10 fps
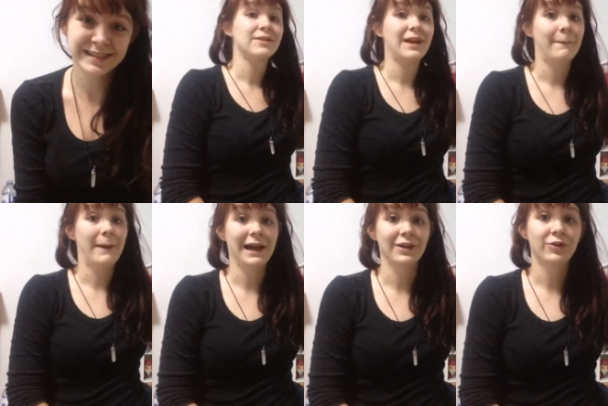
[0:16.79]
So that
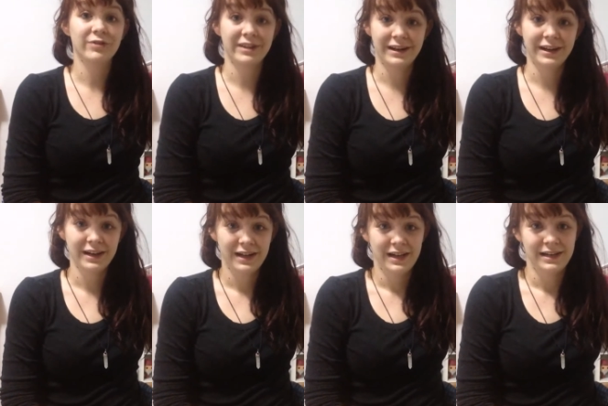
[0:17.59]
pile over there,
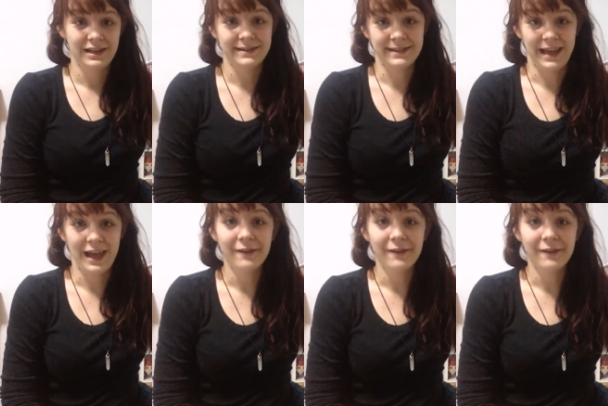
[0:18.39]
that's